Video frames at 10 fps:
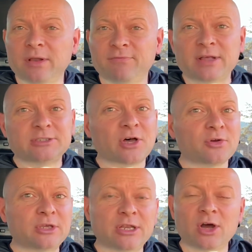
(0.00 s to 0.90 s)
And if that's all
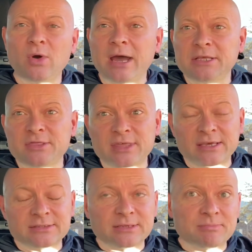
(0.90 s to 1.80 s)
you know, how do you think
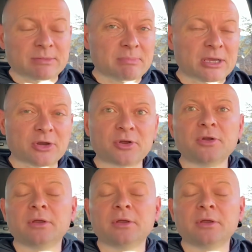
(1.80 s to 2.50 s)
of something bigger?